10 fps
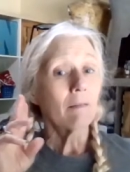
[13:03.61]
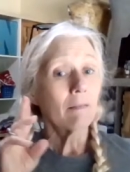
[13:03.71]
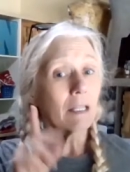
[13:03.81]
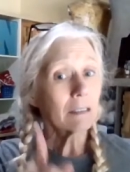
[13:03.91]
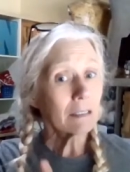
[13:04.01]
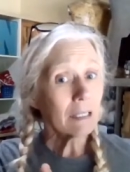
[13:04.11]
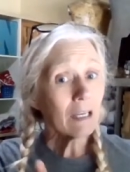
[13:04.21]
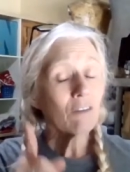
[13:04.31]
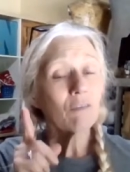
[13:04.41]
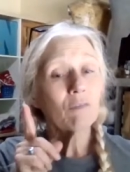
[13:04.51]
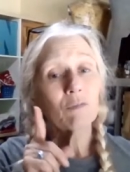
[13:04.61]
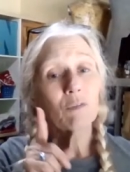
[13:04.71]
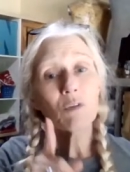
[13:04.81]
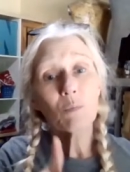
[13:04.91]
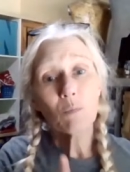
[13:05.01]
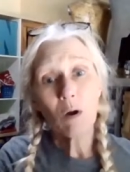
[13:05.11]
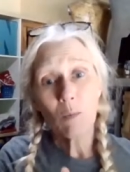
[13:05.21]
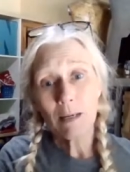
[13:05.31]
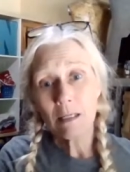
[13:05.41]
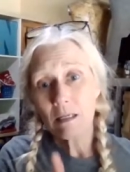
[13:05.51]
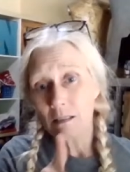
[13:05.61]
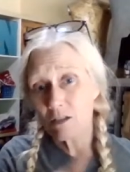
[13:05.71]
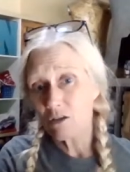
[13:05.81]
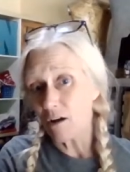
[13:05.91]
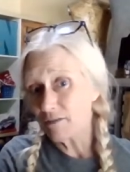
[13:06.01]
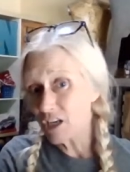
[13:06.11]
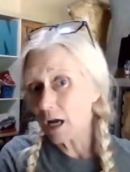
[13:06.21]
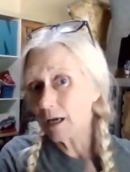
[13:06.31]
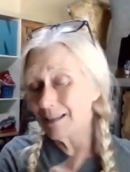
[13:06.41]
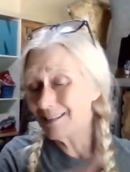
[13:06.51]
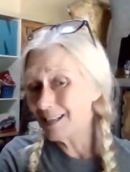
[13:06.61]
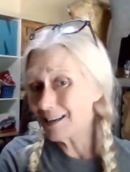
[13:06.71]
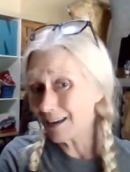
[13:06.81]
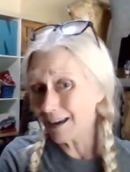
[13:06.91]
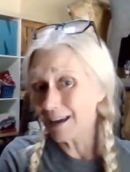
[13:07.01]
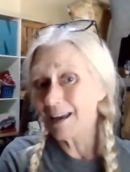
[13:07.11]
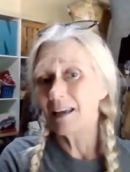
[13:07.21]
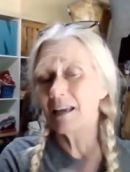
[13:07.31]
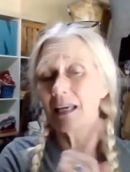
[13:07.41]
the link for the Rowan Soft Yak DK